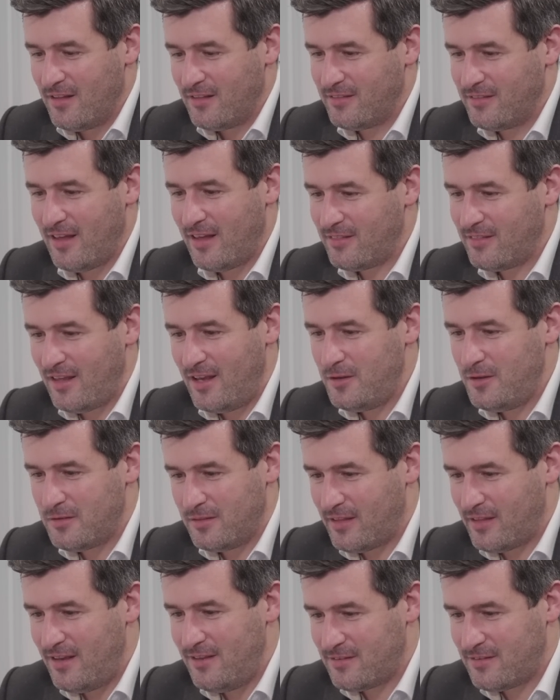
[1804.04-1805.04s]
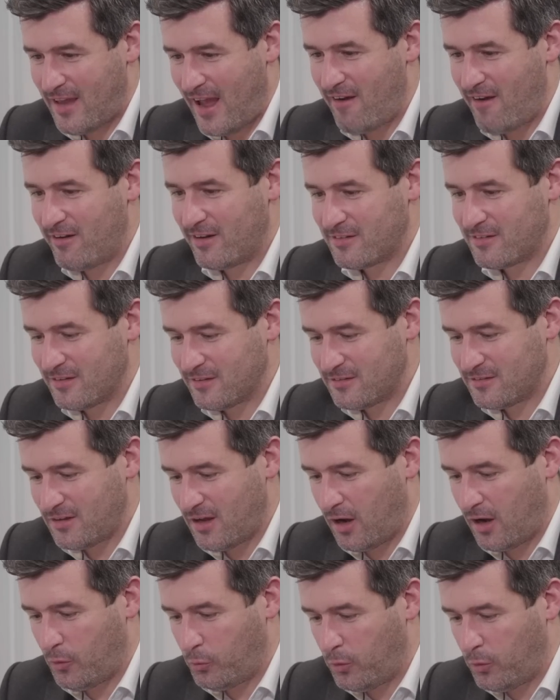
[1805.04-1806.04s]
these characters
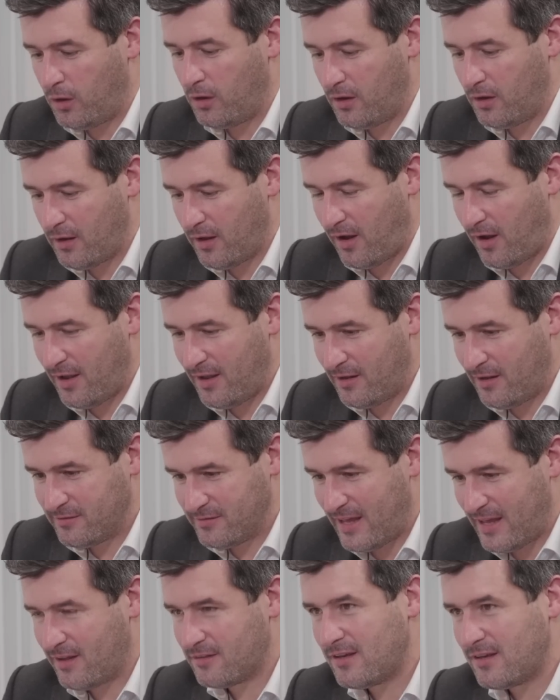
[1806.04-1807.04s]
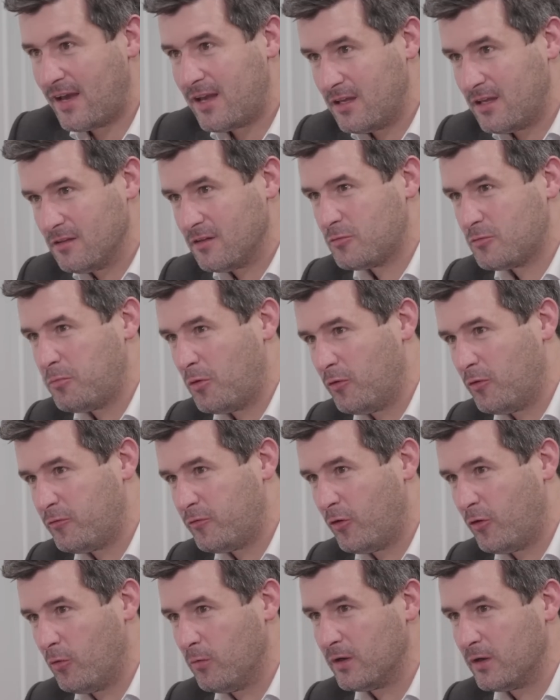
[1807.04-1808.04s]
are what is now taking the sport
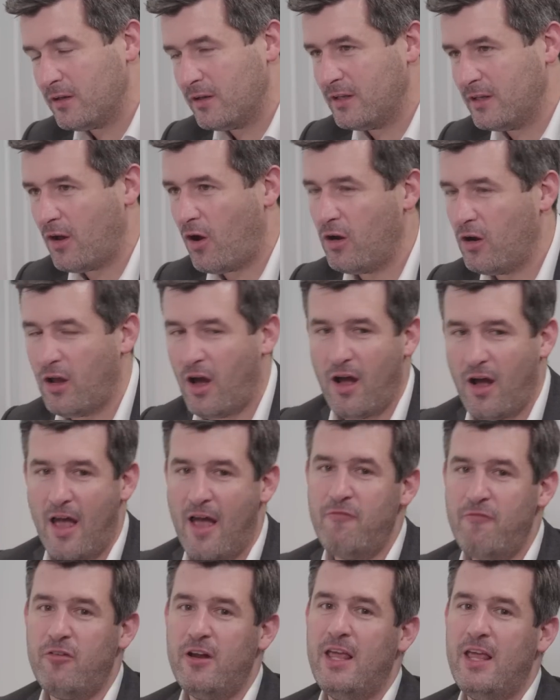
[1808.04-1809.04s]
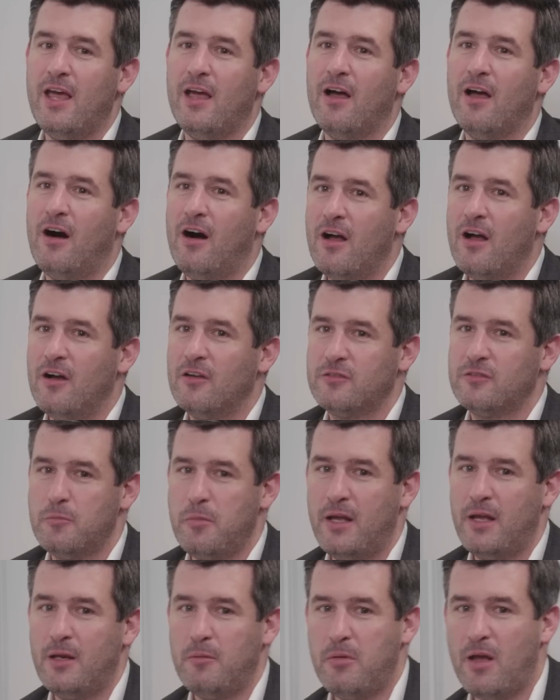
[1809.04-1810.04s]
forward. You know, every year I asked the
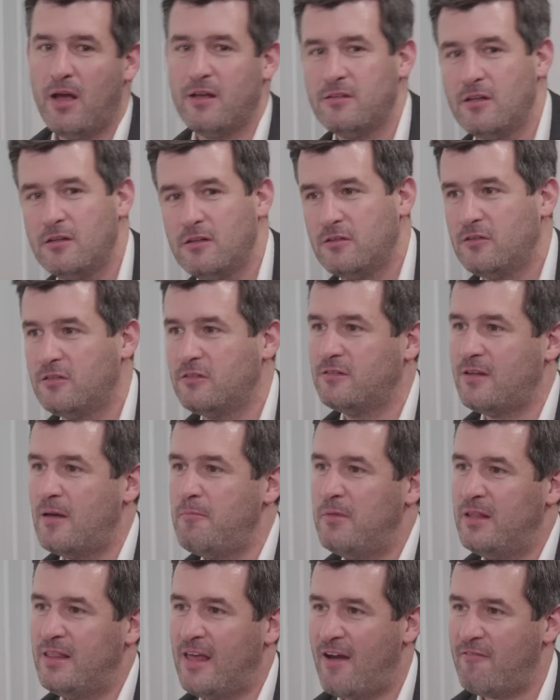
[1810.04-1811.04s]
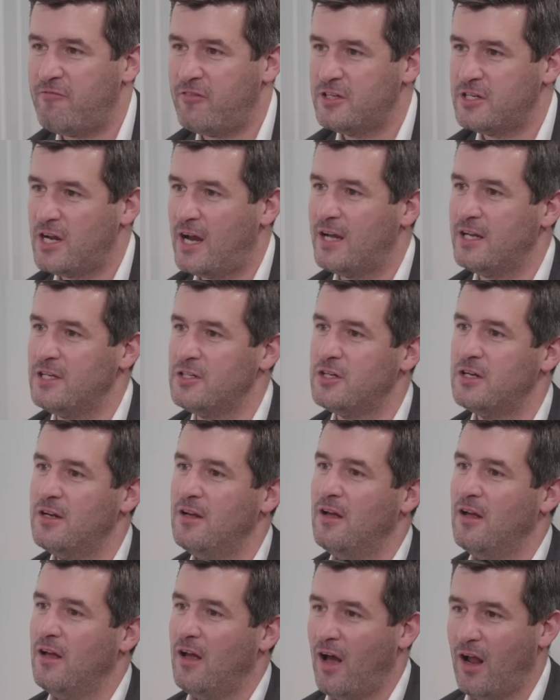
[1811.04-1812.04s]
PDP, I said, send me the average age.
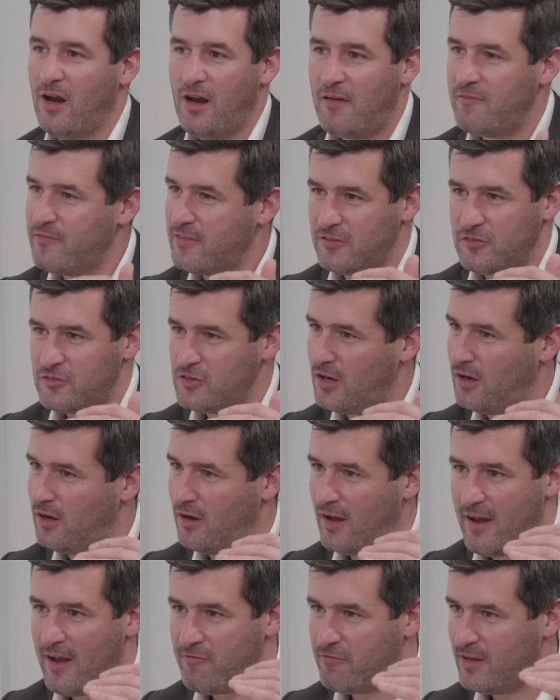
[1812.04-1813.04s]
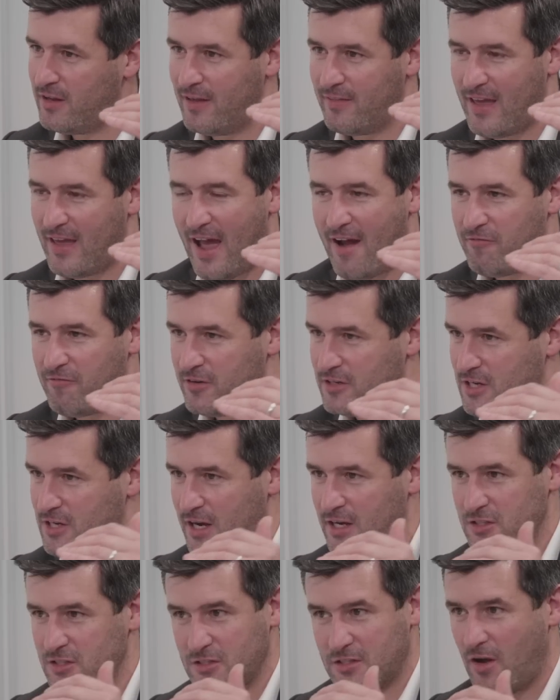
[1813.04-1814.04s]
I love this chart. Every year the average
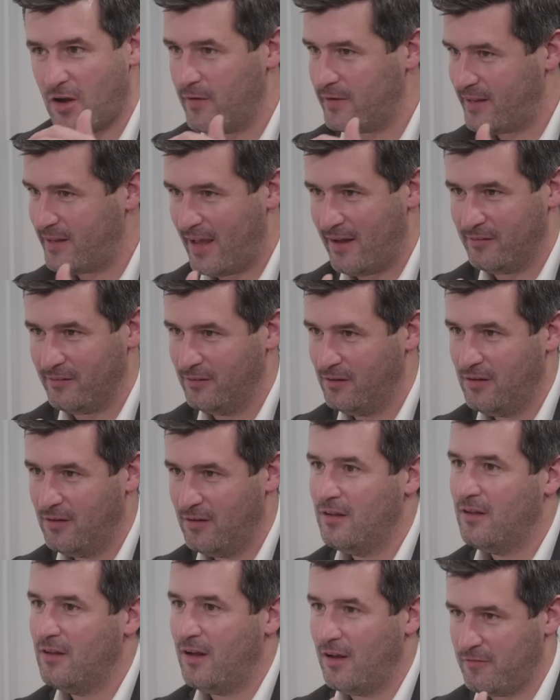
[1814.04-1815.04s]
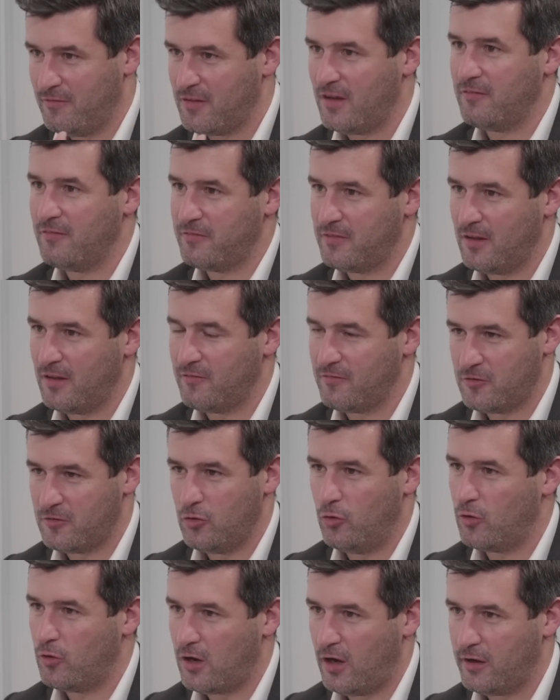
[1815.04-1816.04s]
age is going down of
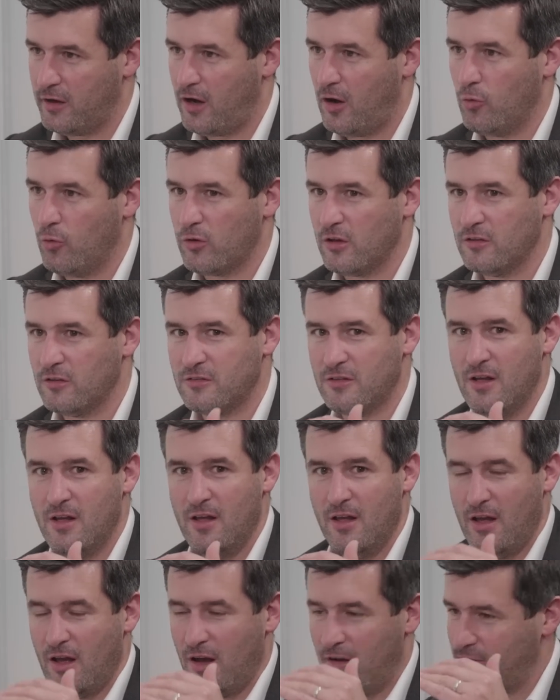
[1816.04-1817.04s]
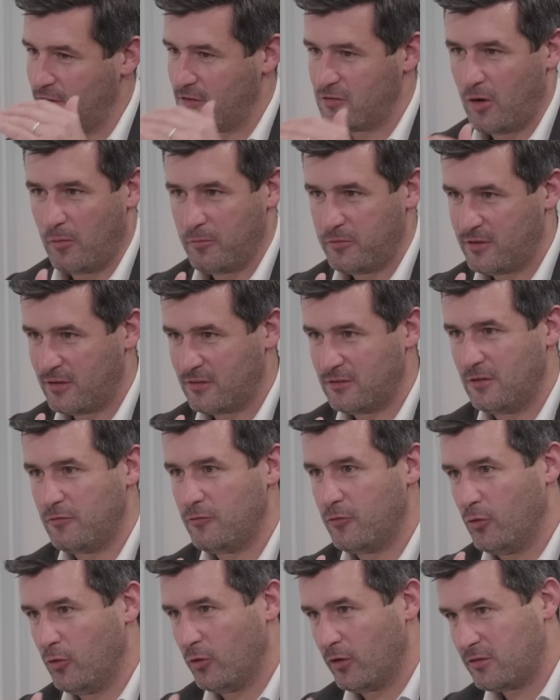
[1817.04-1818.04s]
tour card holders, of the top
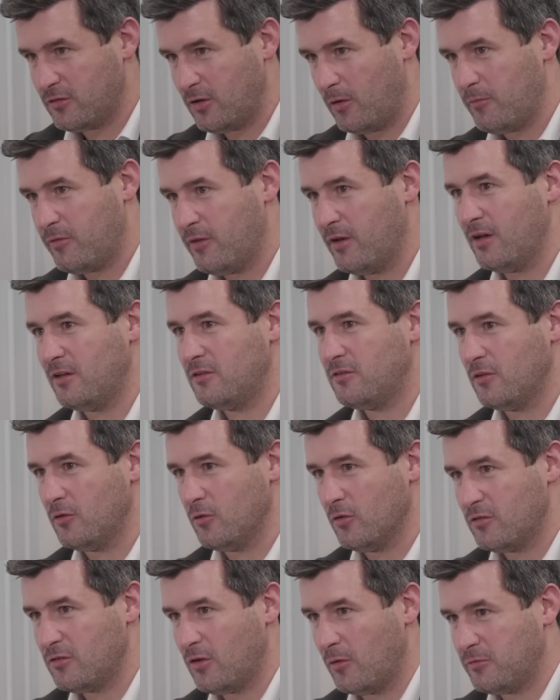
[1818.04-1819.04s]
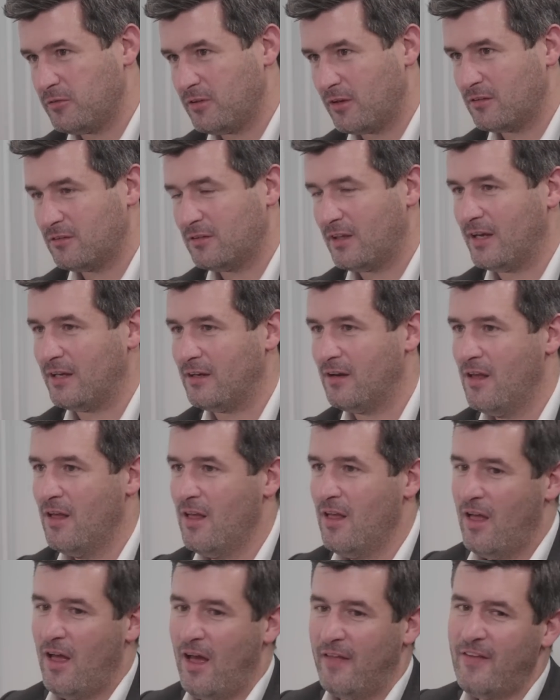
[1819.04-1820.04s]
64, the top 32, the top 16.
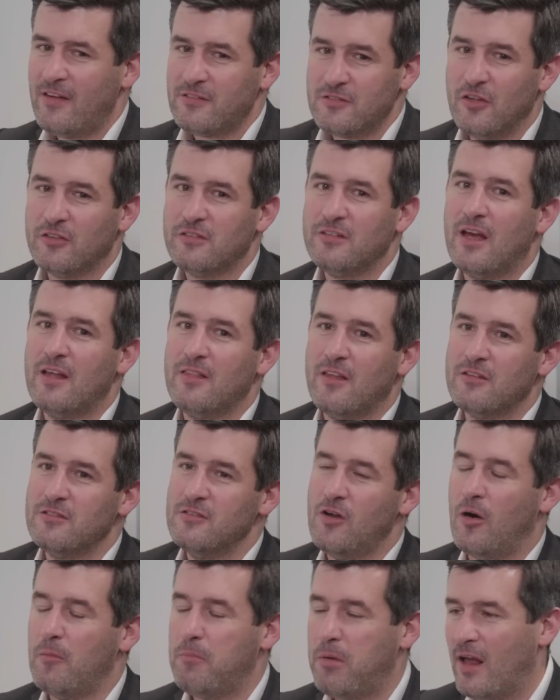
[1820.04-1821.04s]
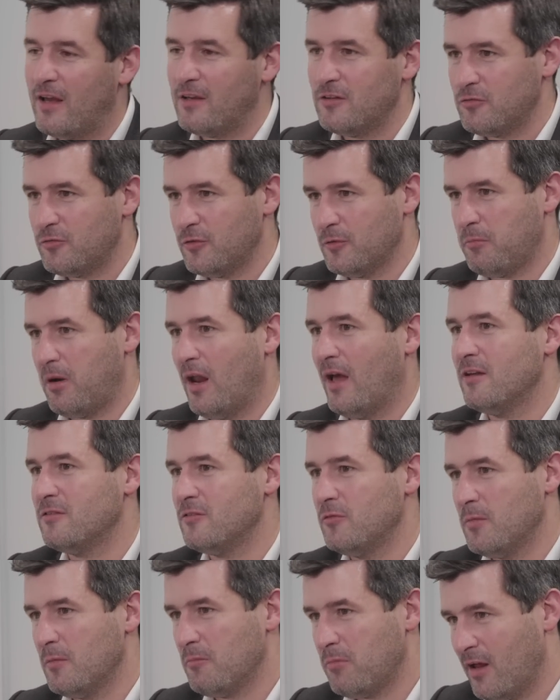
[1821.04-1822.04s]
And that's not saying there's not a place for players
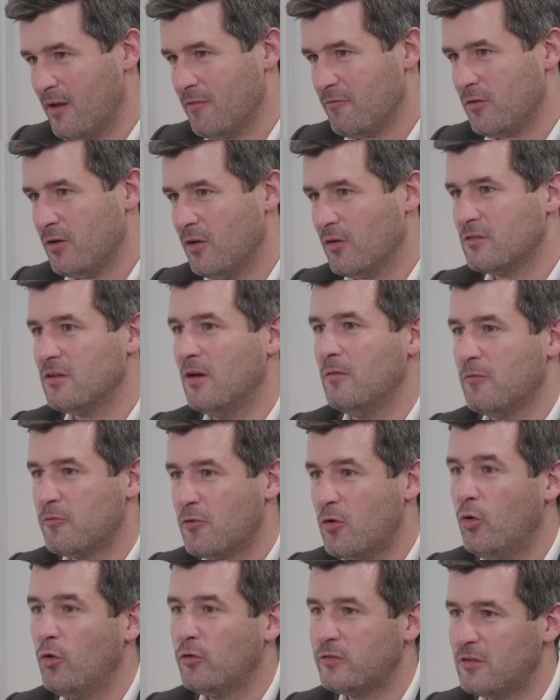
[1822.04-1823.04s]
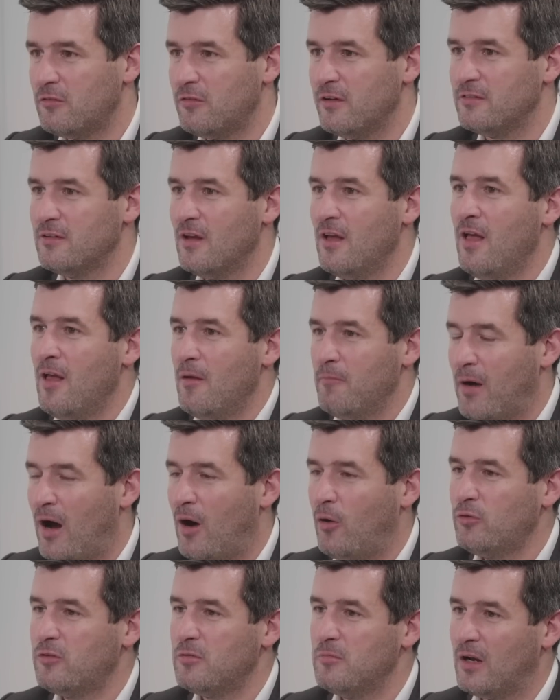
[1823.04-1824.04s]
who've been playing for a long time. Of course there is. But
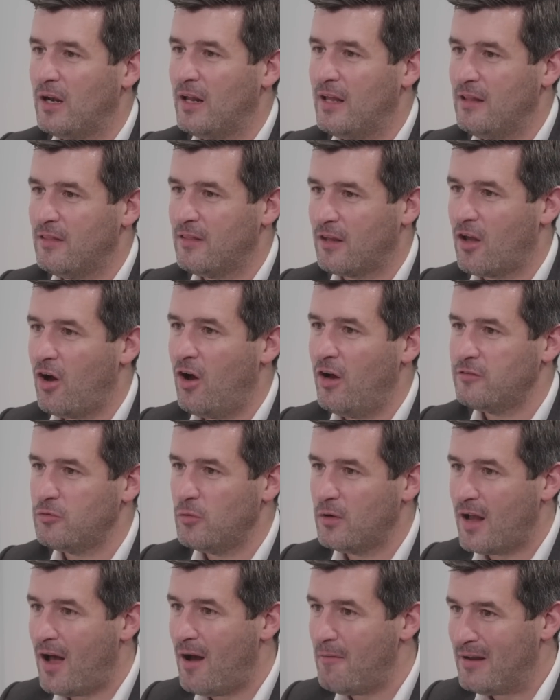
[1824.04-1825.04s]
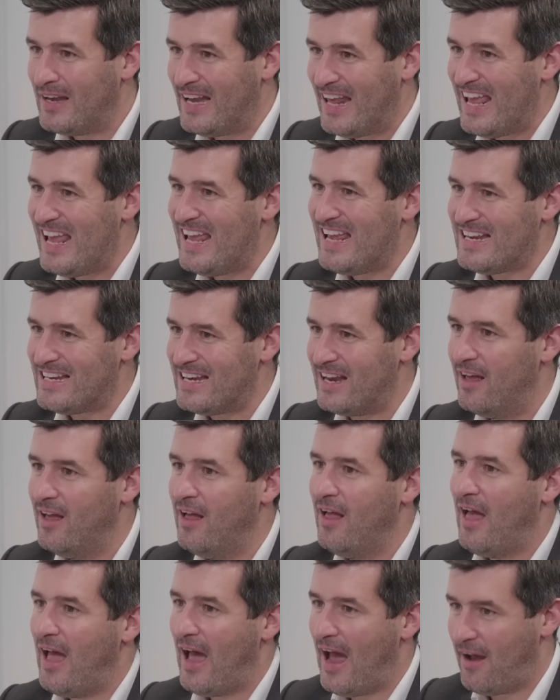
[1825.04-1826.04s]
ultimately, the guys who are coming in
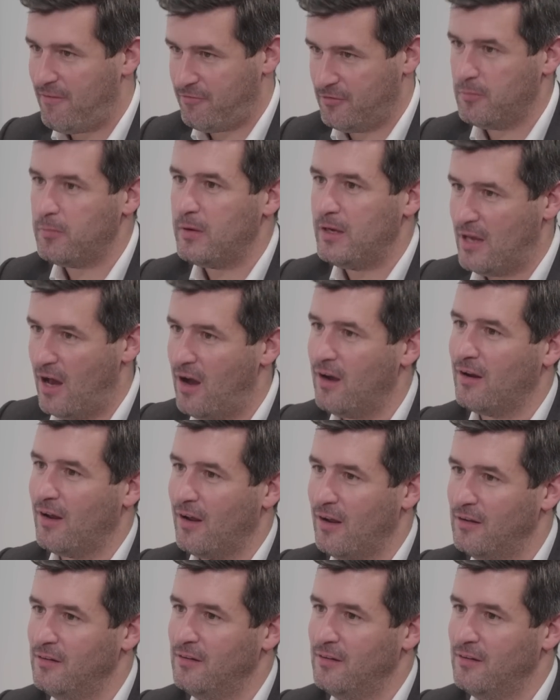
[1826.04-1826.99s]
have to be younger,